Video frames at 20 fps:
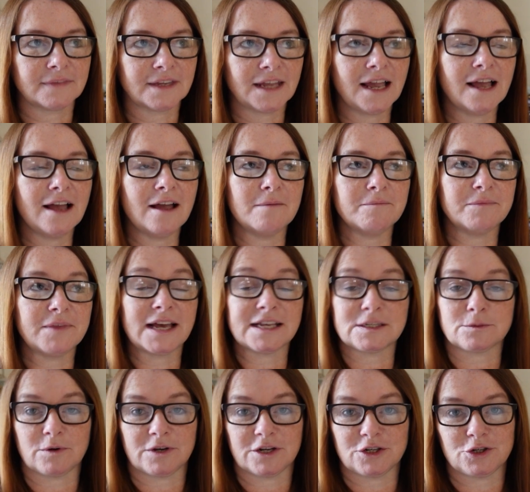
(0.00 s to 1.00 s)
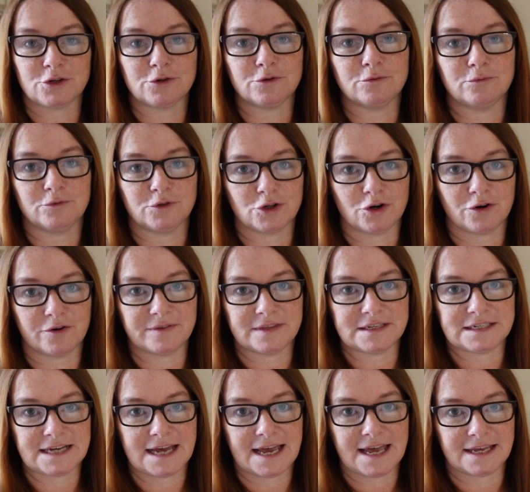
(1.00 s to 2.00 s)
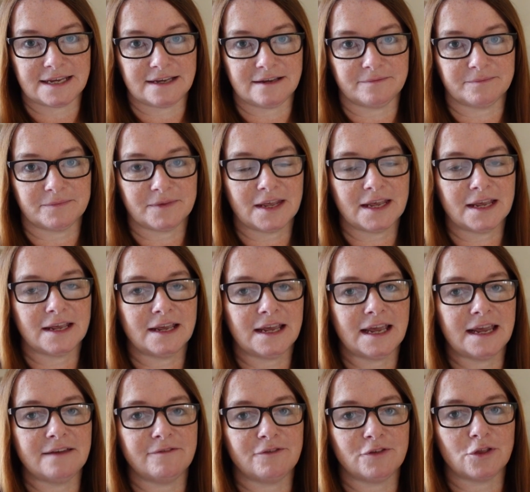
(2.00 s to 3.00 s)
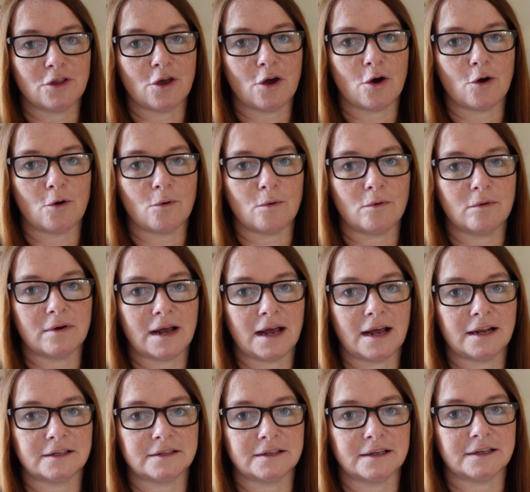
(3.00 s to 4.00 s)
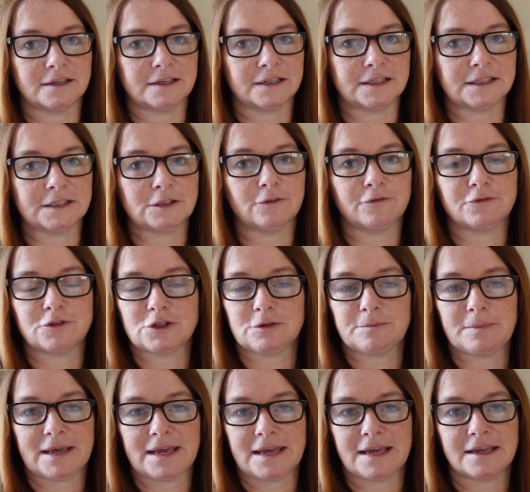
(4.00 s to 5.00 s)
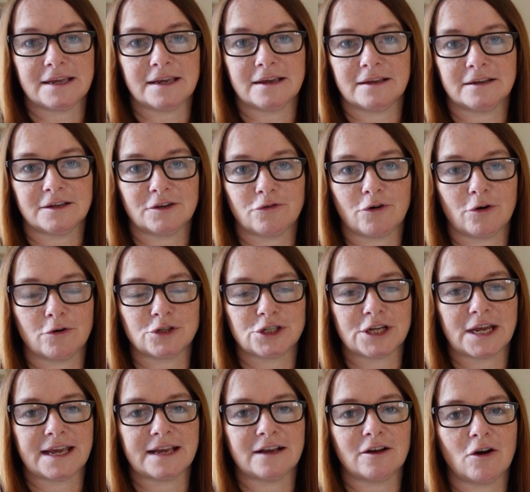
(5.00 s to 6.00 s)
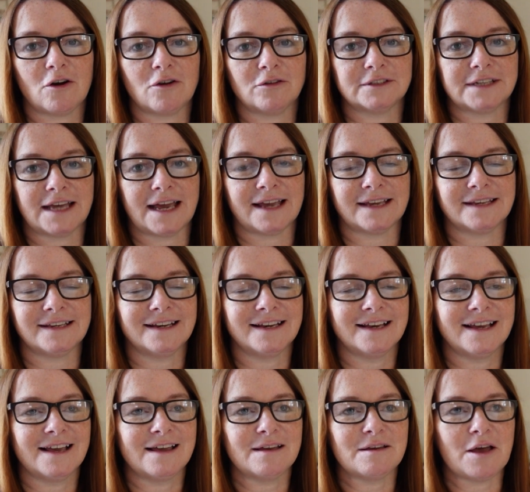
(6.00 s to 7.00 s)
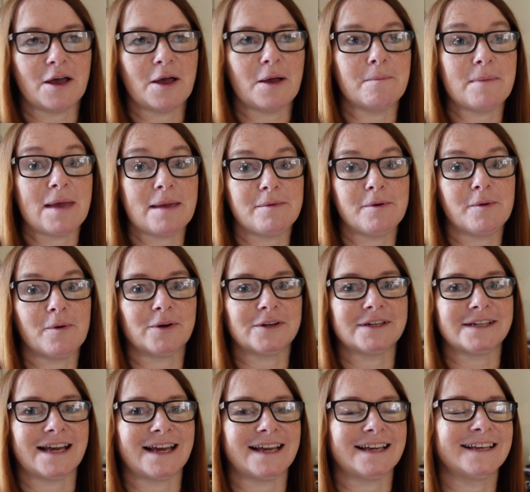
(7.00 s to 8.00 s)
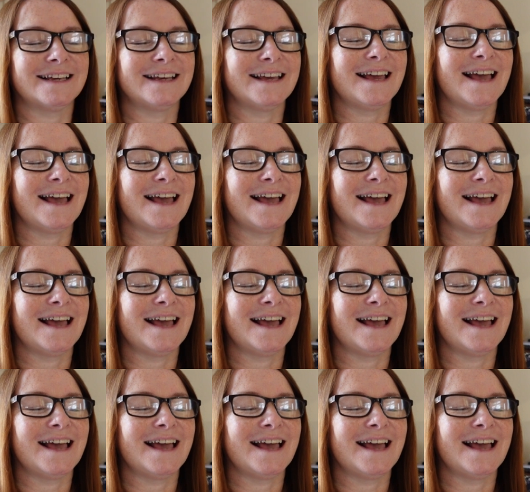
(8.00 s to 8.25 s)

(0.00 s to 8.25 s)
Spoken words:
that's what I do during the day, even though I'd love to be crocheting all day, maybe one day.